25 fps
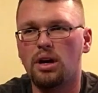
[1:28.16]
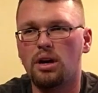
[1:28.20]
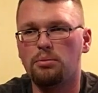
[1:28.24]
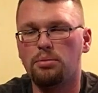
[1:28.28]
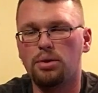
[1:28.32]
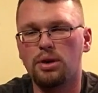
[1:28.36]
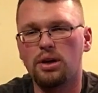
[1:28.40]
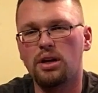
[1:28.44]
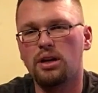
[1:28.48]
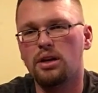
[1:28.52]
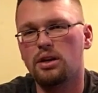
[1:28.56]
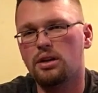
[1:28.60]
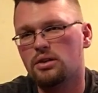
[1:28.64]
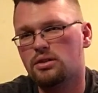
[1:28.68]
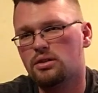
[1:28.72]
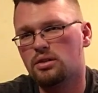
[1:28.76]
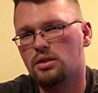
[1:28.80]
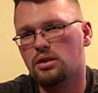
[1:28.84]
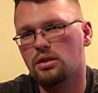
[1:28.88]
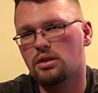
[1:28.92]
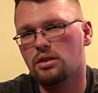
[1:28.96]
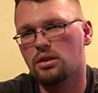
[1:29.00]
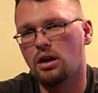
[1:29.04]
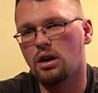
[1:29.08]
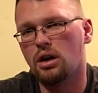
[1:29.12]
put it
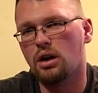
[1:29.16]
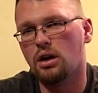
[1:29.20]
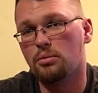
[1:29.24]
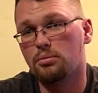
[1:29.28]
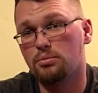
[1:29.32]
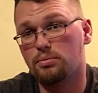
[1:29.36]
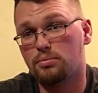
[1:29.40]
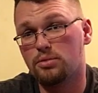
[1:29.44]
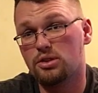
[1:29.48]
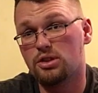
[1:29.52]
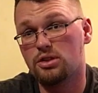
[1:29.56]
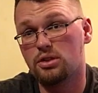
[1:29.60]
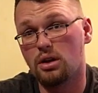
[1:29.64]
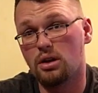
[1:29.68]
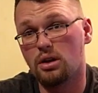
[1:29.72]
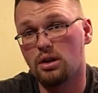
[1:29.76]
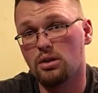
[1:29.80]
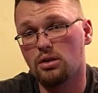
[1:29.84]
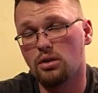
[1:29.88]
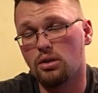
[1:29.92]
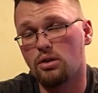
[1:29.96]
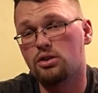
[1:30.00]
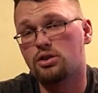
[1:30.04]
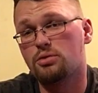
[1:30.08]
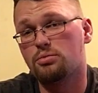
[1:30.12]
into
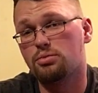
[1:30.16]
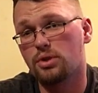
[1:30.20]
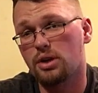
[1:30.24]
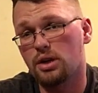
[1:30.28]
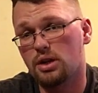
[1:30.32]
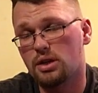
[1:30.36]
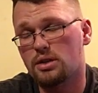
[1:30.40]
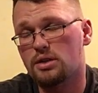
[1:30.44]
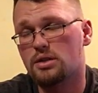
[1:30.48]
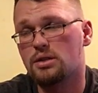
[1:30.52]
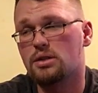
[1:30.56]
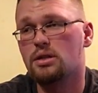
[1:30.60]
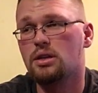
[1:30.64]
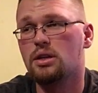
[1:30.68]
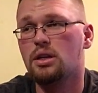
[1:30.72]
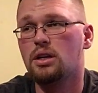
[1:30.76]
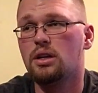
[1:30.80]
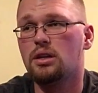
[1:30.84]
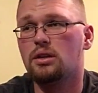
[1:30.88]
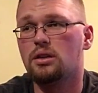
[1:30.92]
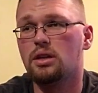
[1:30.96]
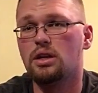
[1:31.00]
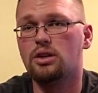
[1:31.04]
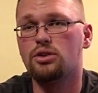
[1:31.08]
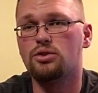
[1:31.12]
large bricks
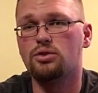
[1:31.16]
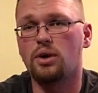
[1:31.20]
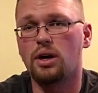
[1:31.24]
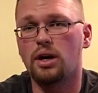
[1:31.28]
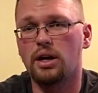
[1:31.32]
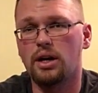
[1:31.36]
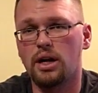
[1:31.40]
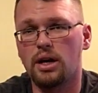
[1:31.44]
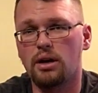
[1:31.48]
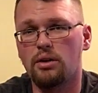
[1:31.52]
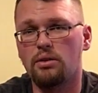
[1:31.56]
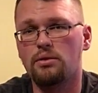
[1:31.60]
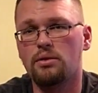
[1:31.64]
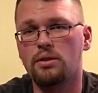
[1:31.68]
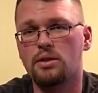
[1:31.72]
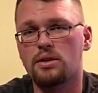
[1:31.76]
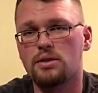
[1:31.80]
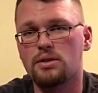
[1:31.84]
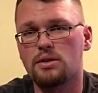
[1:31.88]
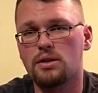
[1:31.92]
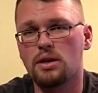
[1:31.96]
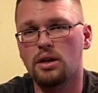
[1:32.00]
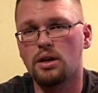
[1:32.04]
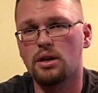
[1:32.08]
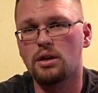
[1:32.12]
and then dry it out in the
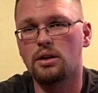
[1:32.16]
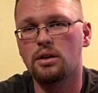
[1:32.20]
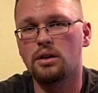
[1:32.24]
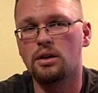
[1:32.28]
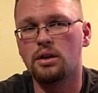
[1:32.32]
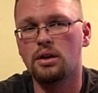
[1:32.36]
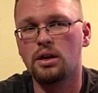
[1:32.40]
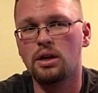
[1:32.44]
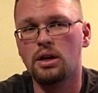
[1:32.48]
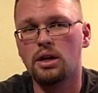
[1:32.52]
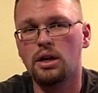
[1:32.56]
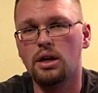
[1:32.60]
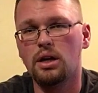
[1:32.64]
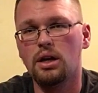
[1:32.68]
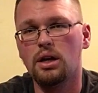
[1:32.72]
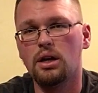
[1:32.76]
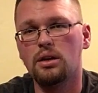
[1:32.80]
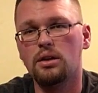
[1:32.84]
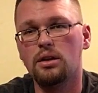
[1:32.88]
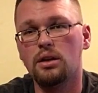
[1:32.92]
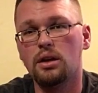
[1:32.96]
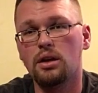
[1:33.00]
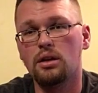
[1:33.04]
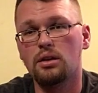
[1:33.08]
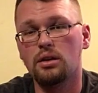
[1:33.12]
sun
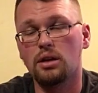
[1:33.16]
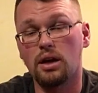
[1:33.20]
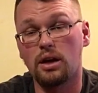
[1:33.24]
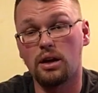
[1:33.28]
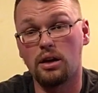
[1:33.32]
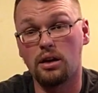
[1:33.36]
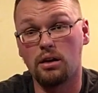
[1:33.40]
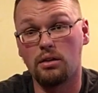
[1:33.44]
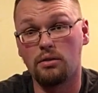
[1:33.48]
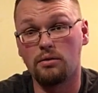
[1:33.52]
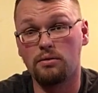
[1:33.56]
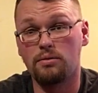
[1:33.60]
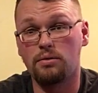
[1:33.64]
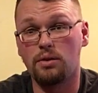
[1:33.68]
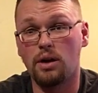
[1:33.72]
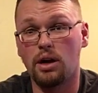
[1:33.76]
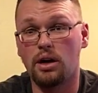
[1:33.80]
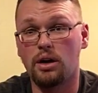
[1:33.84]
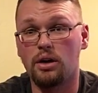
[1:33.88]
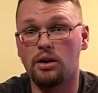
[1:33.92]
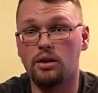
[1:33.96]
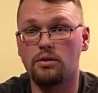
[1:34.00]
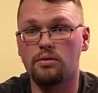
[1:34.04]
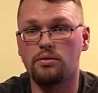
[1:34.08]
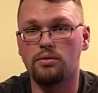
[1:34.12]
and then light it on
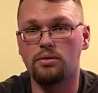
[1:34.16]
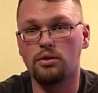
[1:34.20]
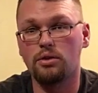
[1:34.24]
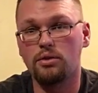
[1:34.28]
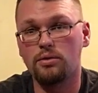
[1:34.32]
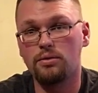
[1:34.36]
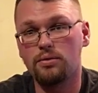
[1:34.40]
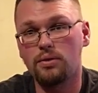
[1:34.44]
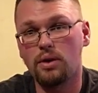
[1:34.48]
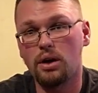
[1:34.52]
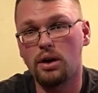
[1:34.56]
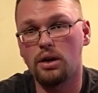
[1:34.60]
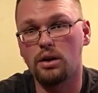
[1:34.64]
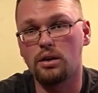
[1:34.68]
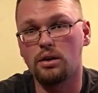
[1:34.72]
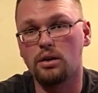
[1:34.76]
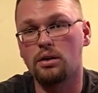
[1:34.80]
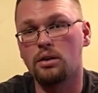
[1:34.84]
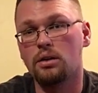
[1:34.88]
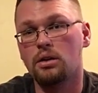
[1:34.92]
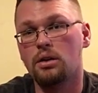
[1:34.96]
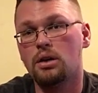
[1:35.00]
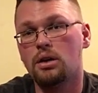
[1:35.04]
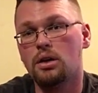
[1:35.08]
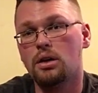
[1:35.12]
fire for their
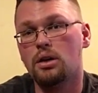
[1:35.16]
fire